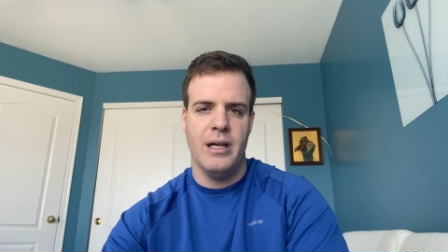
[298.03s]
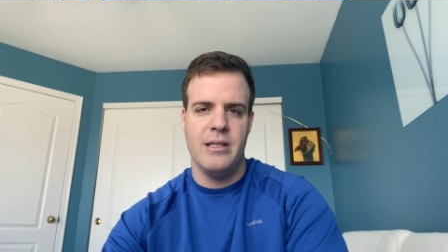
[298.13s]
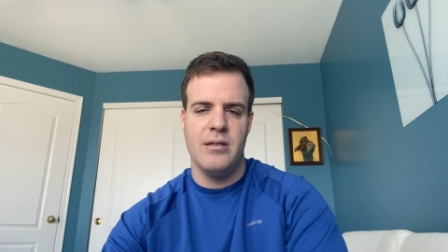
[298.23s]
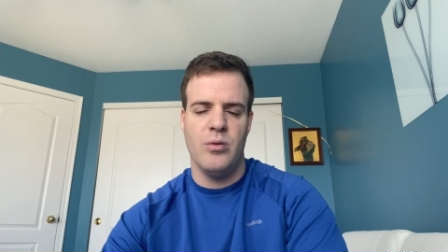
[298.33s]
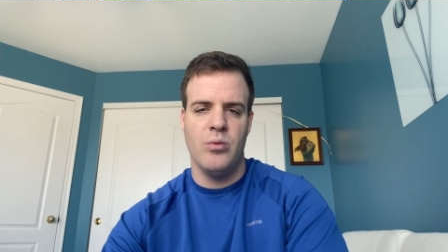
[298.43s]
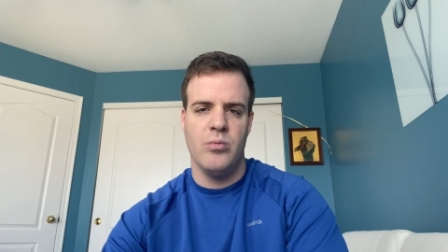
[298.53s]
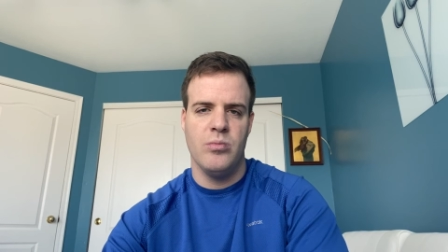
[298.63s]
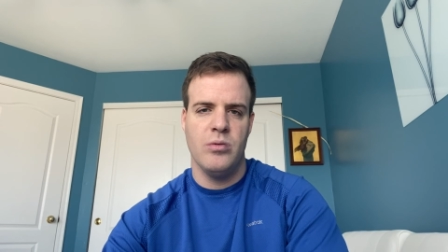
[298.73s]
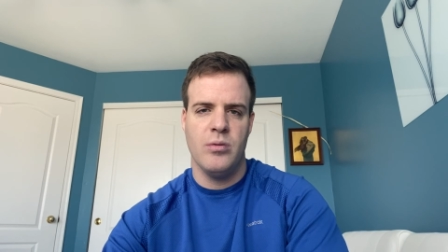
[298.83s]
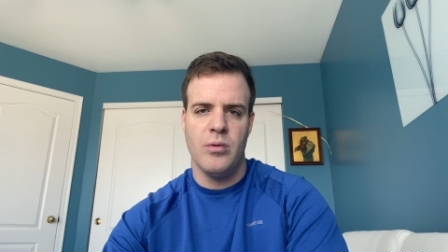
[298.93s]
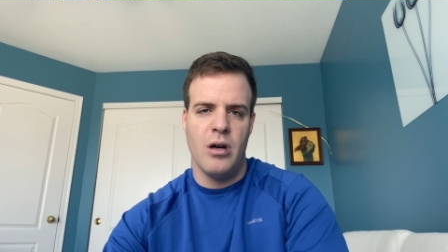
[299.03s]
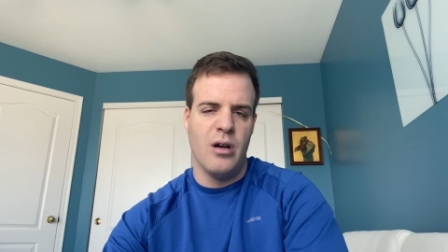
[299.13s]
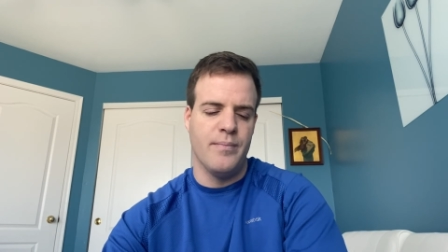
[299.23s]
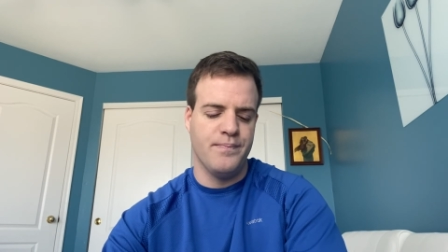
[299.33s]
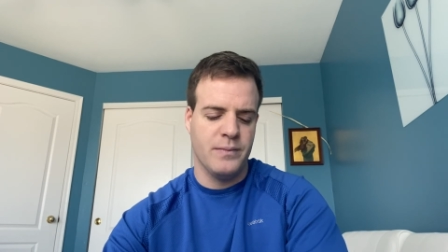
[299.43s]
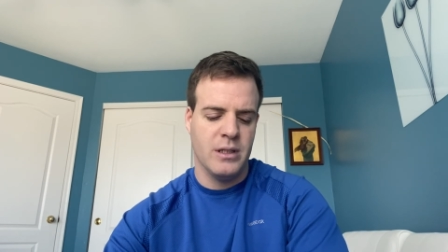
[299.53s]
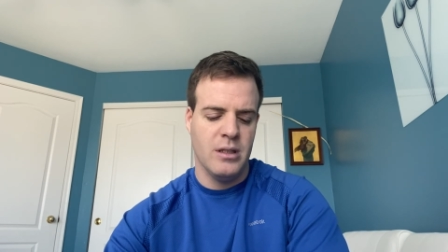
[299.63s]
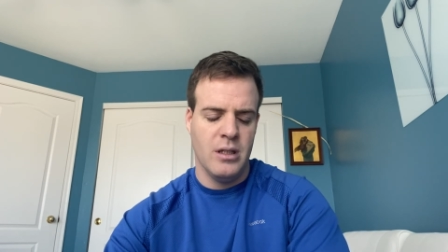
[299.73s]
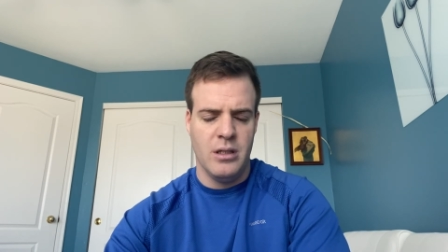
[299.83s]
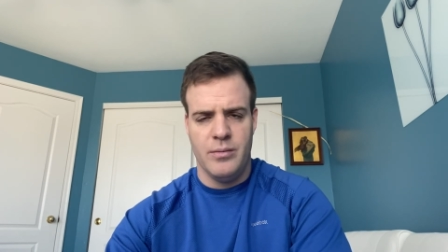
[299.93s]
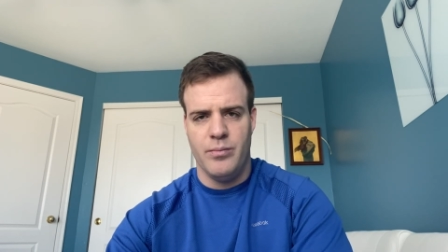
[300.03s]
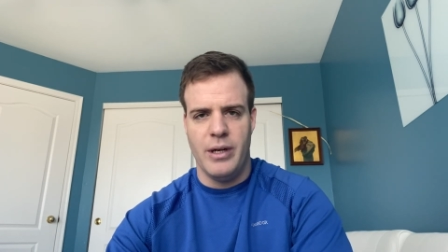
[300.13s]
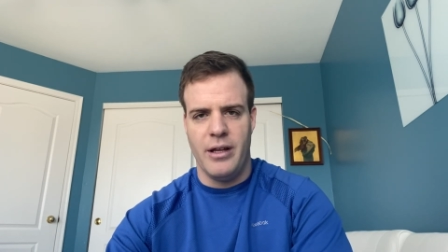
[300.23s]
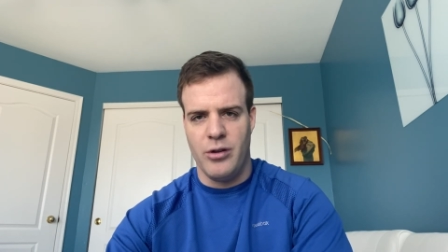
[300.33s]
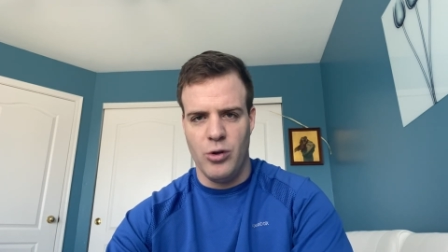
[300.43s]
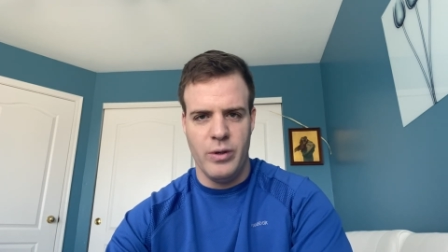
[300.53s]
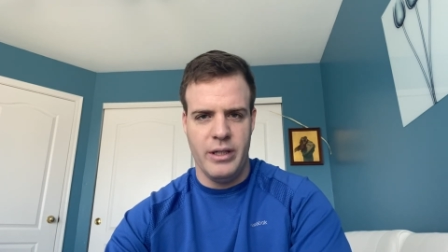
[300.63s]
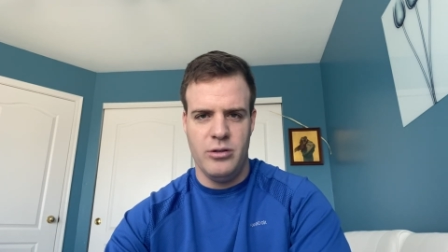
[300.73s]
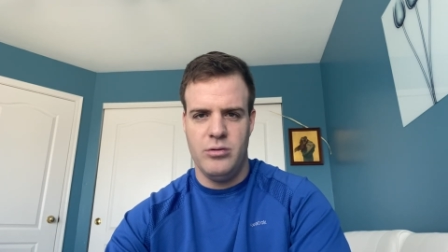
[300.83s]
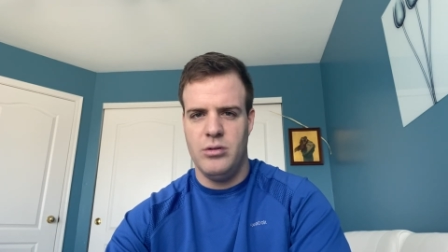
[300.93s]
I still um, break through it.